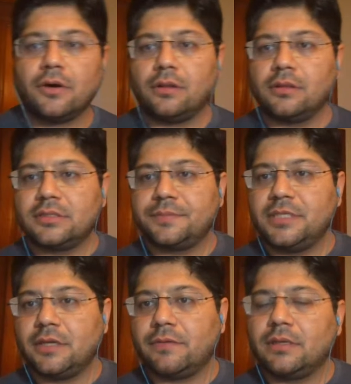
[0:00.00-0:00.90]
all the
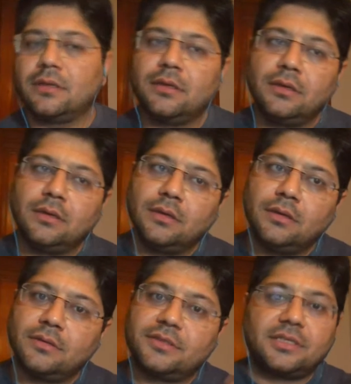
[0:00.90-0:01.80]
subsequent
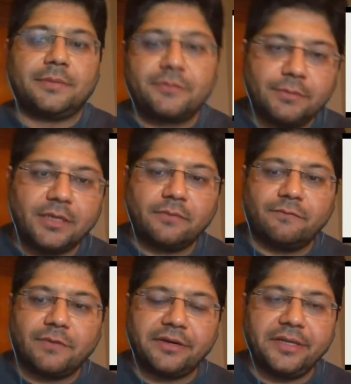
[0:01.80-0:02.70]
steps will
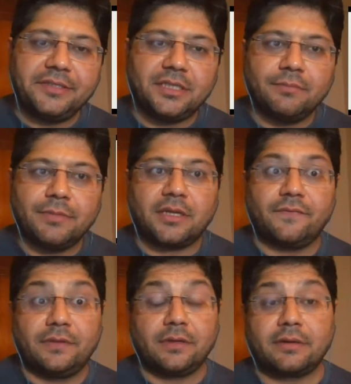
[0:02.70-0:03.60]
become very easy. But
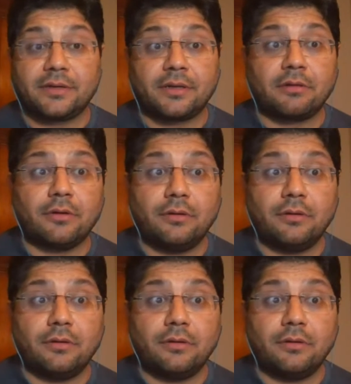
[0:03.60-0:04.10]
if there are